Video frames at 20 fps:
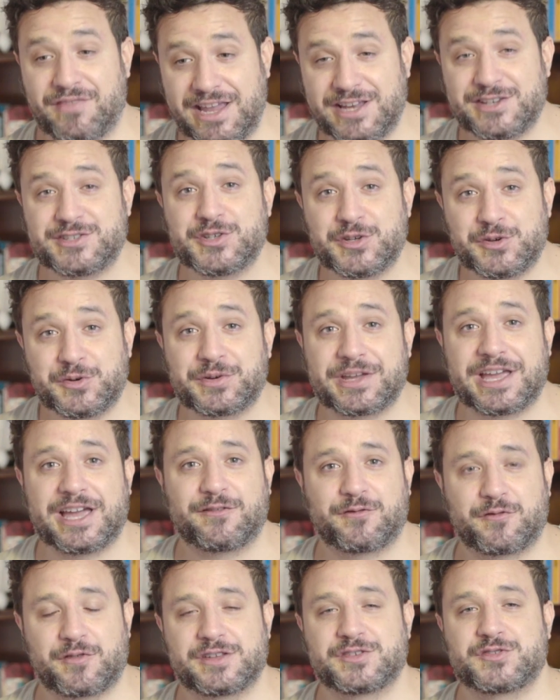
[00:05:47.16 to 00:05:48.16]
they do
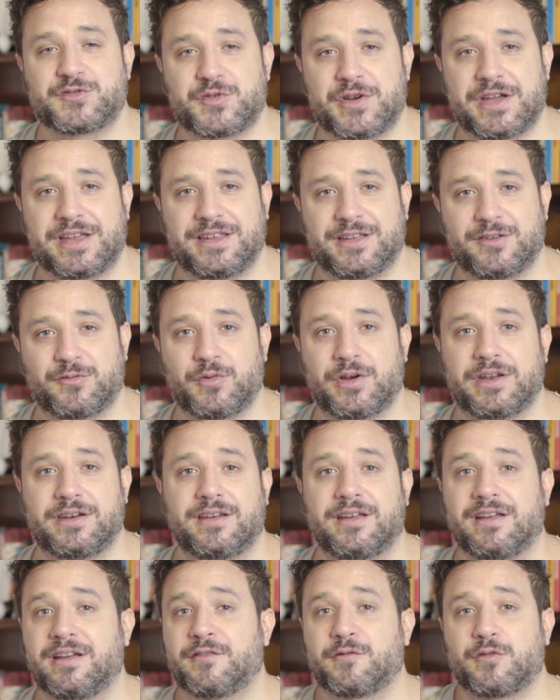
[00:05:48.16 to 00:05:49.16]
get frustrating when,
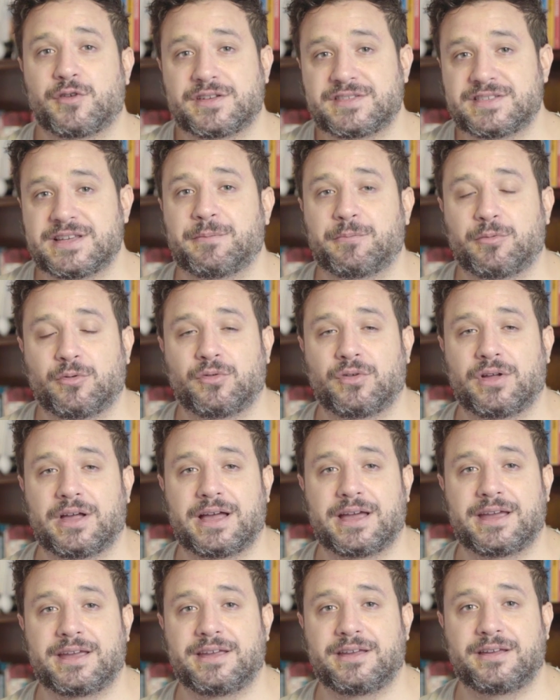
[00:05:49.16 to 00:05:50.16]
for example,
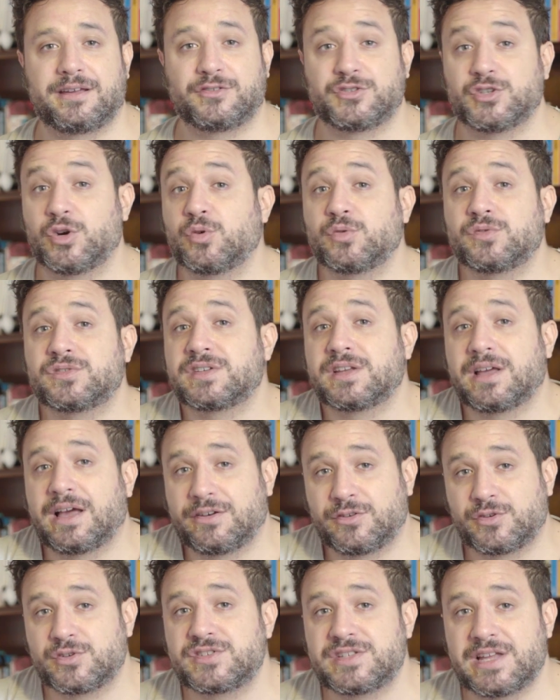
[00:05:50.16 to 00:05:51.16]
I don't
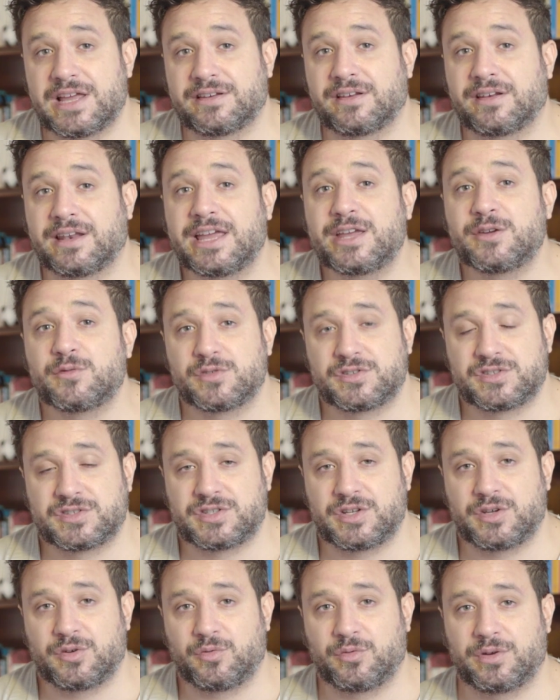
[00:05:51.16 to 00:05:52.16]
understand the language
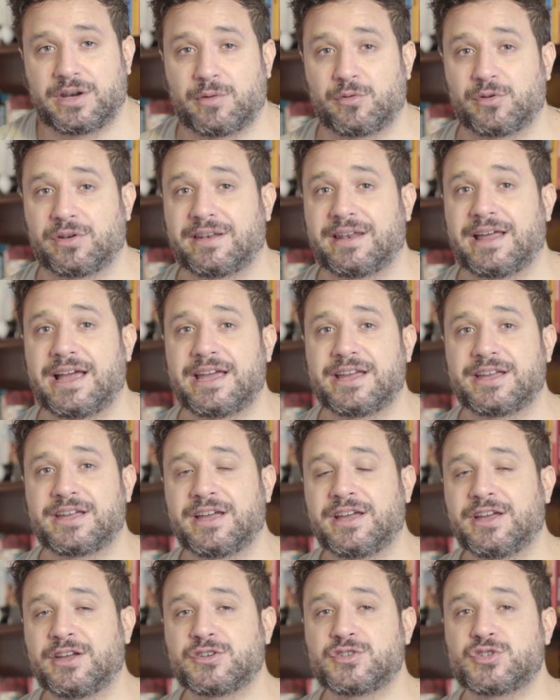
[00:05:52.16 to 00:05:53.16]
still, when I would
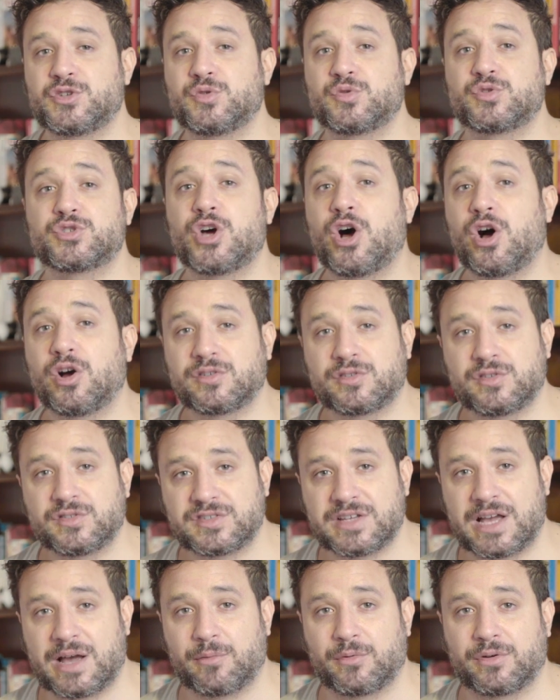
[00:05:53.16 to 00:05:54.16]
like to talk to
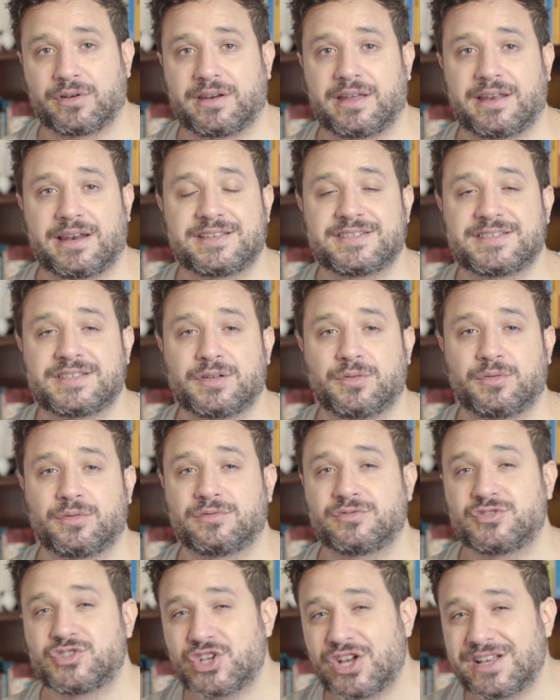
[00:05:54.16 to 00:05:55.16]
someone and I
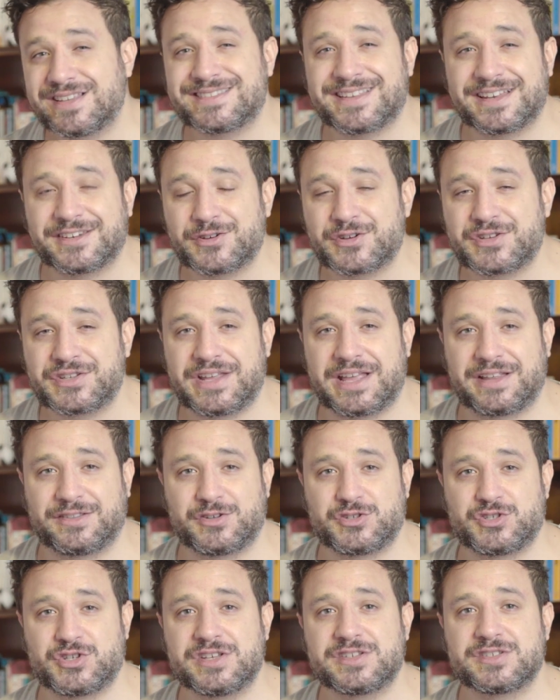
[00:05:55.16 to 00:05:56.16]
still just understand
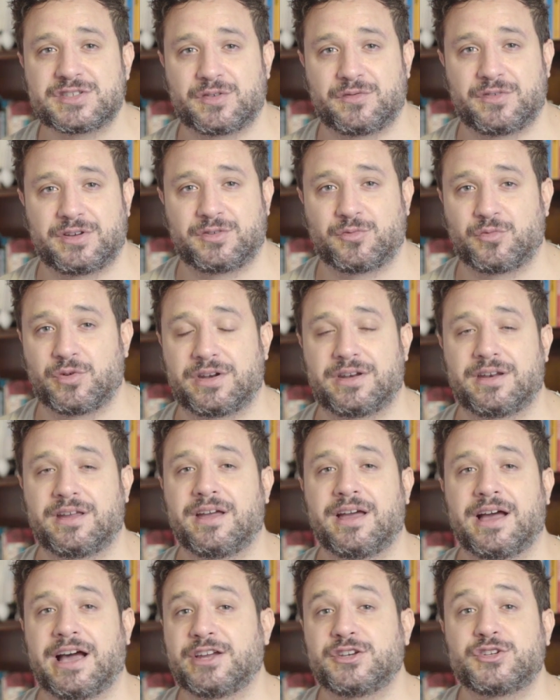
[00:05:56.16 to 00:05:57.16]
the gist of it, when
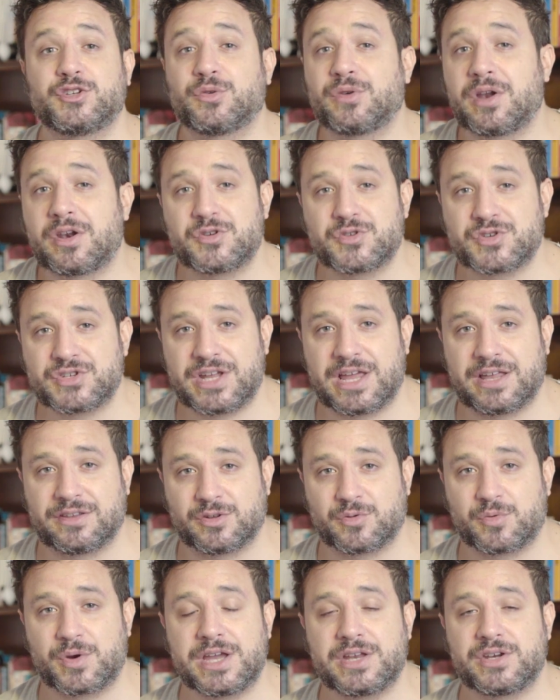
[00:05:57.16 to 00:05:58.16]
I don't understand
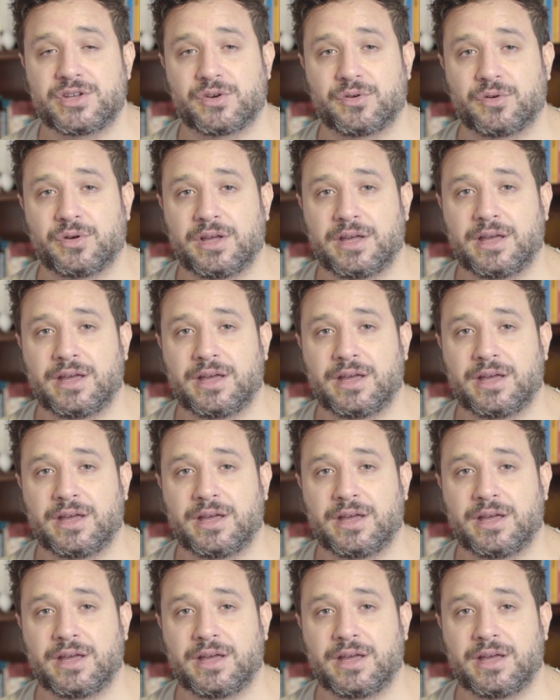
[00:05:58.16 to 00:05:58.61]
the radio.